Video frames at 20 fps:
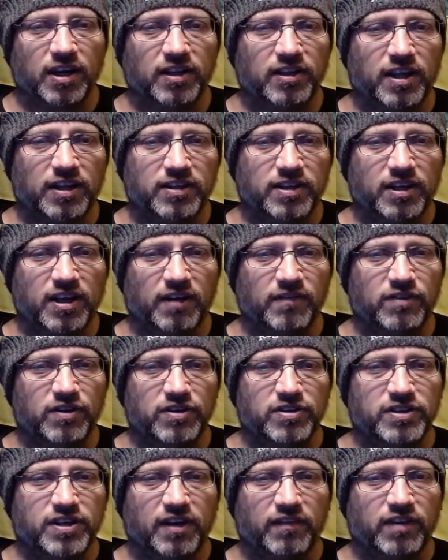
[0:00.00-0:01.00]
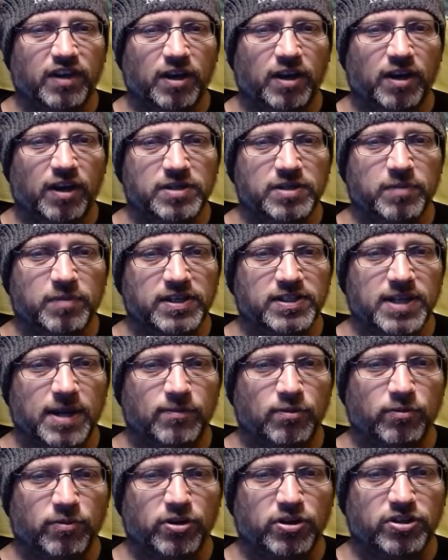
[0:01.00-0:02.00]
that the governor is giving up his
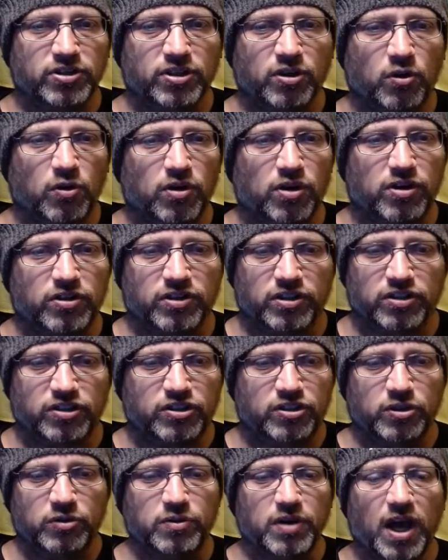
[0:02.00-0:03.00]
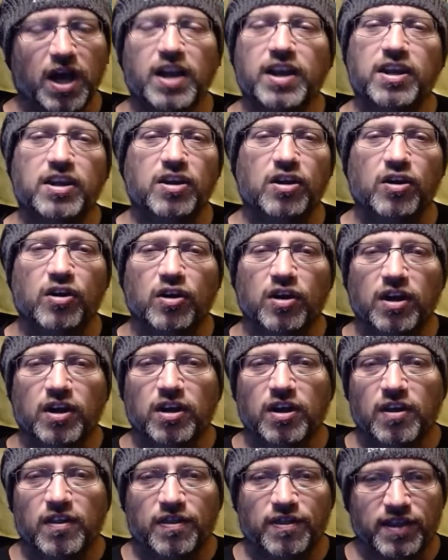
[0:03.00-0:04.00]
peacetime emergency orders, and do not hear
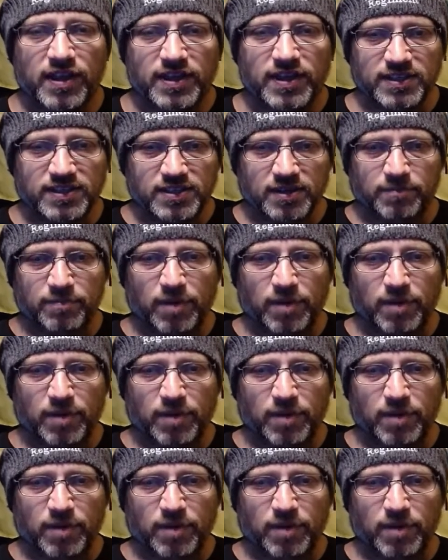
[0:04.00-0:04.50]
this as a